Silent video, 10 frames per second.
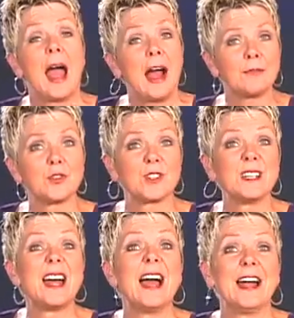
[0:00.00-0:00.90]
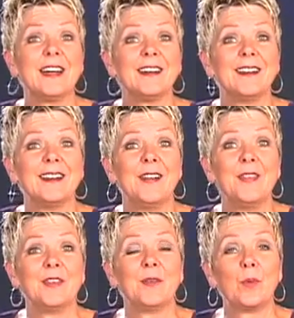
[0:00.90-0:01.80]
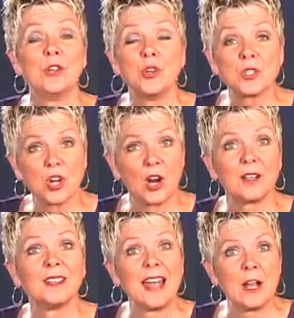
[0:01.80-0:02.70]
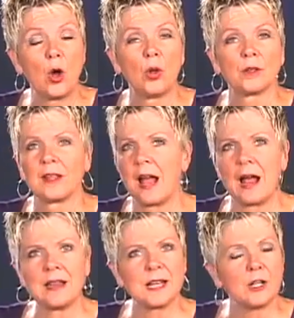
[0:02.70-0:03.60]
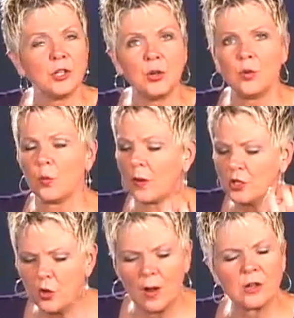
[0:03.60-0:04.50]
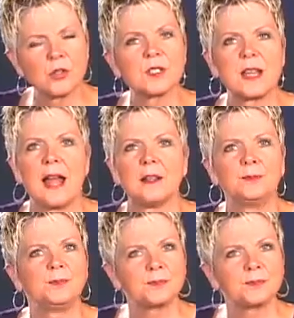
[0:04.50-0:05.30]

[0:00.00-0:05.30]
After today, when you start laying hold, I tell you, when you understand